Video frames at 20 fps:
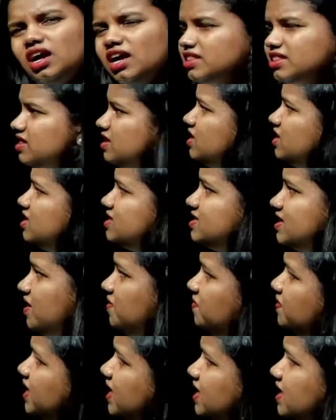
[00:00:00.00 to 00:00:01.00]
I think it's
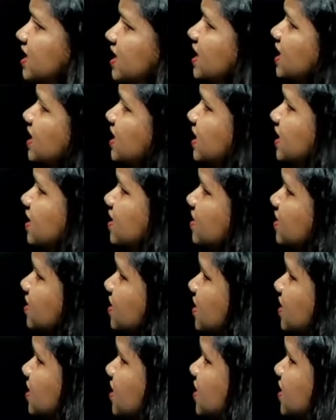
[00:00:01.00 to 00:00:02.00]
evidently clear.
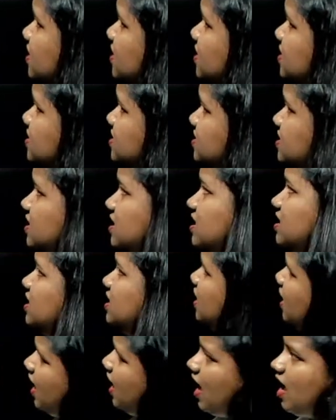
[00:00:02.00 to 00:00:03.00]
See,
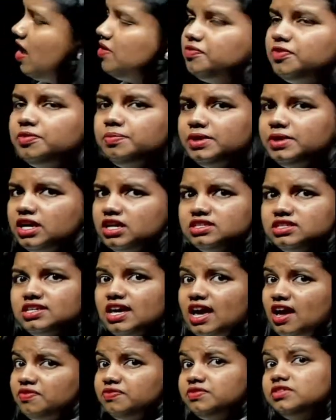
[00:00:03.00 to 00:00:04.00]
amphibians
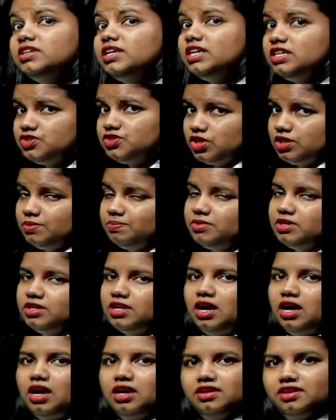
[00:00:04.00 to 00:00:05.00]
have three-chambered
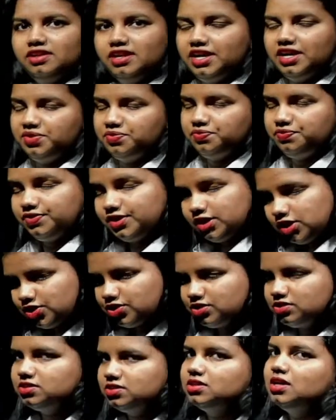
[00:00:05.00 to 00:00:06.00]
heart, right?
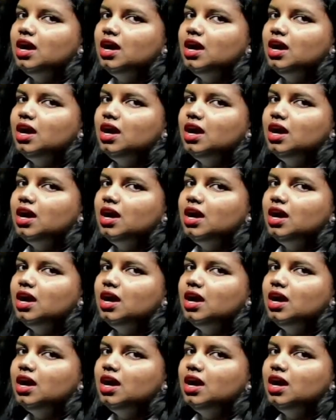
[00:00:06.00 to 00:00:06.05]
Fish